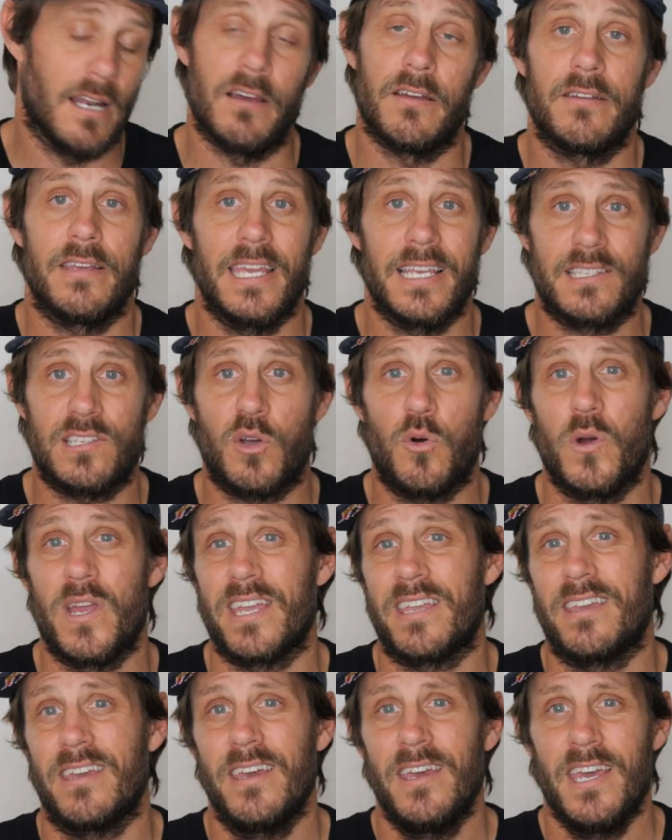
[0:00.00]
know, it's
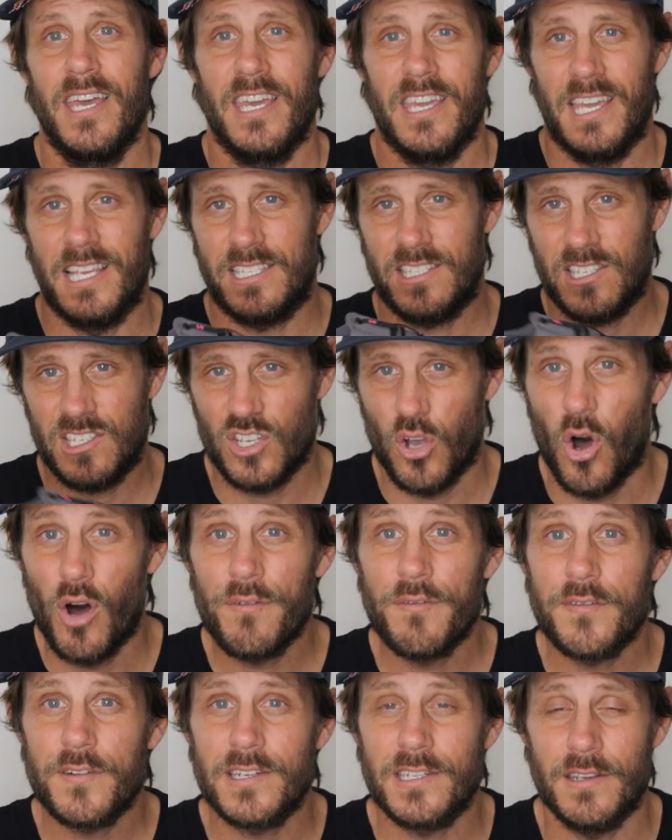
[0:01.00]
quick, it's
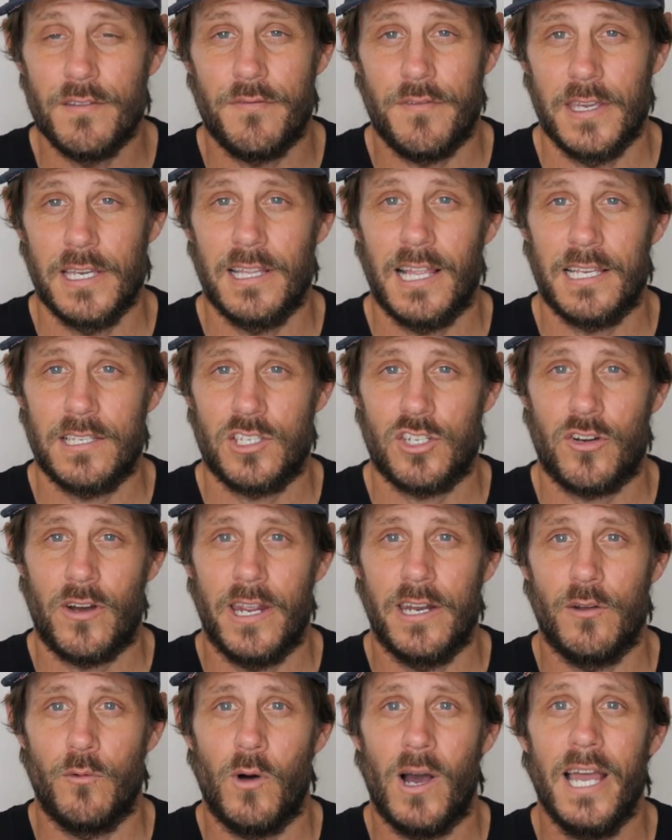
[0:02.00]
soft, you feel that
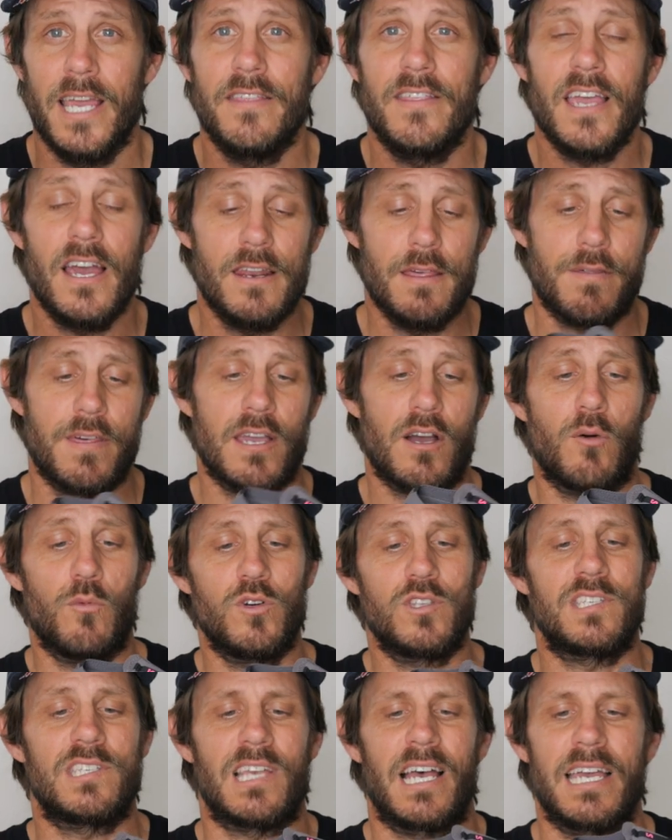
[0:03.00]
straight away. The only thing I
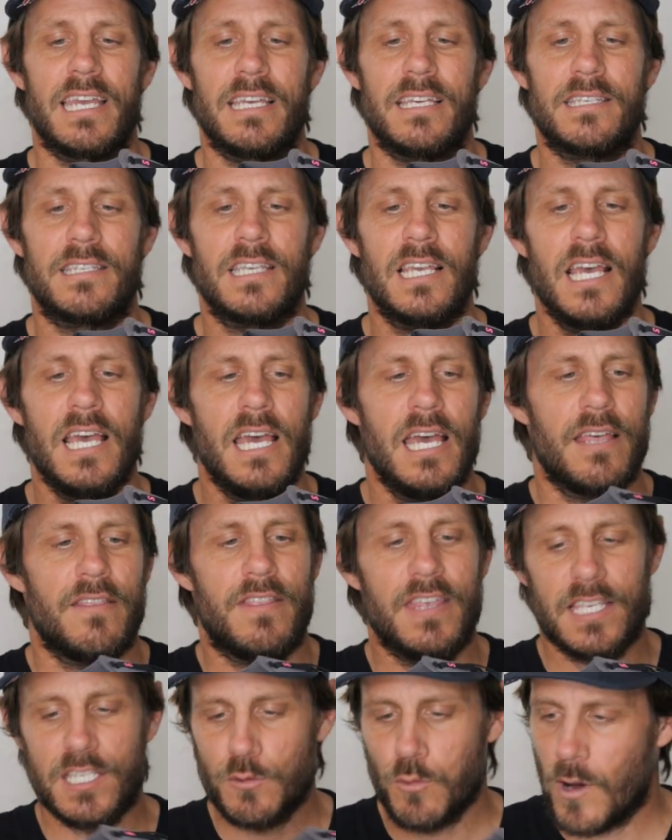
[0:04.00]
would say is
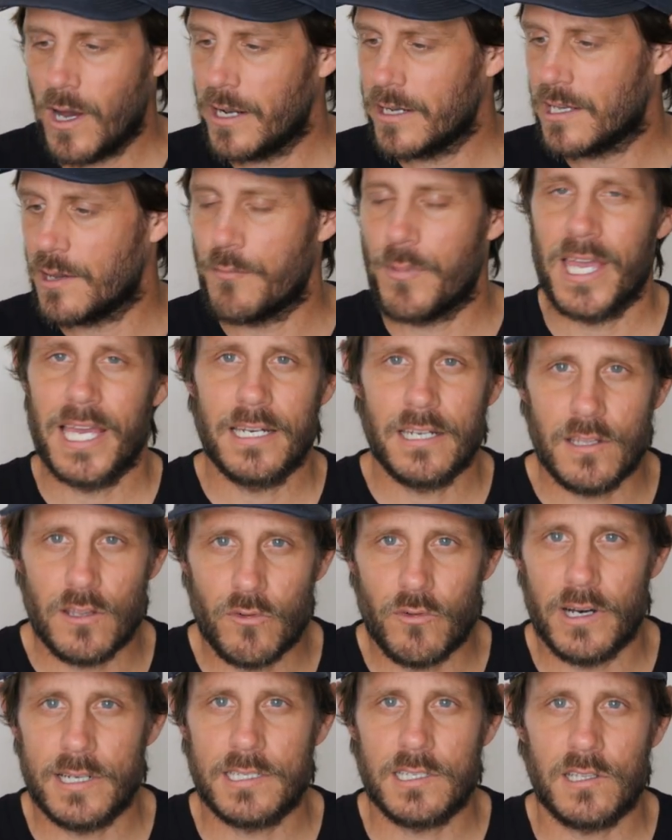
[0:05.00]
this one compared to
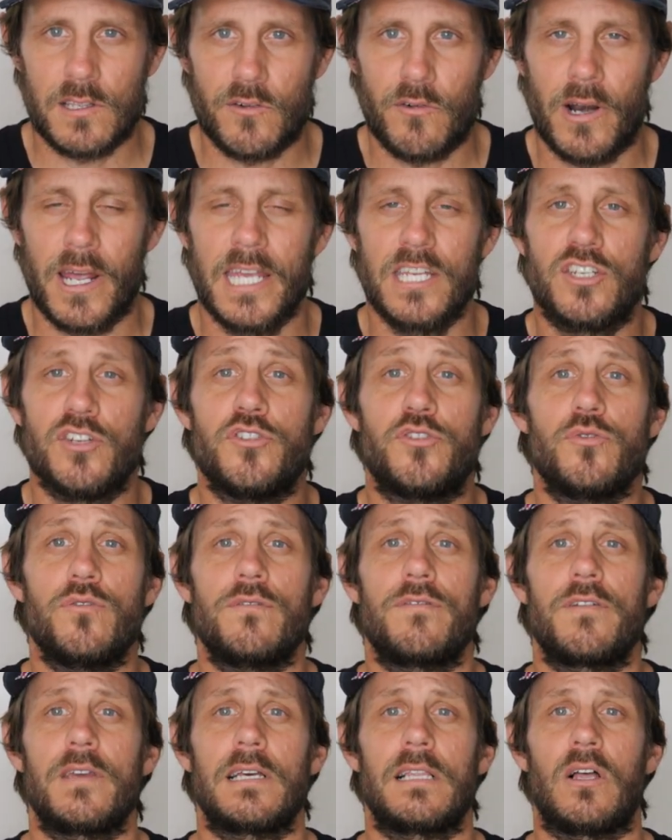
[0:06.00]
the rest of the range, you
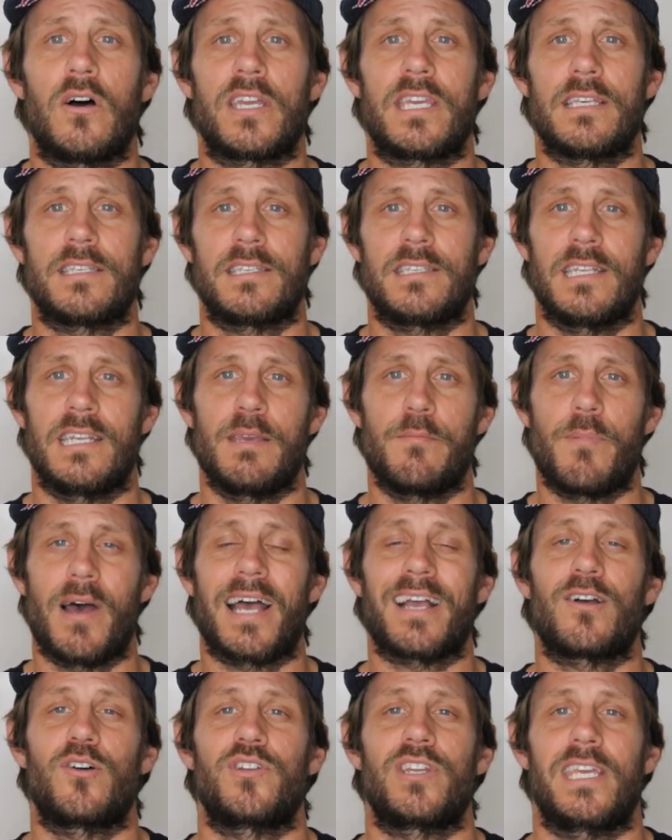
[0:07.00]
do feel like you're sitting
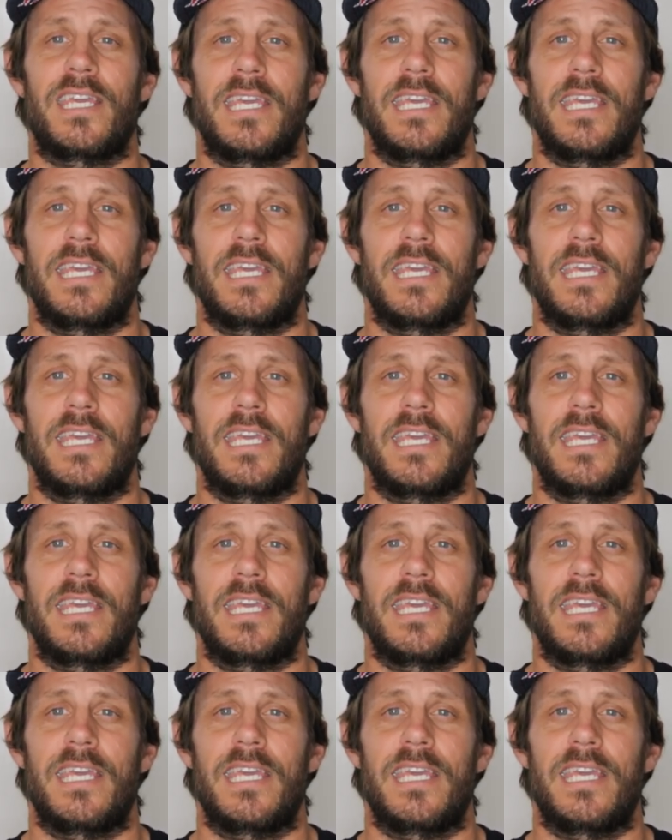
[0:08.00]
back on your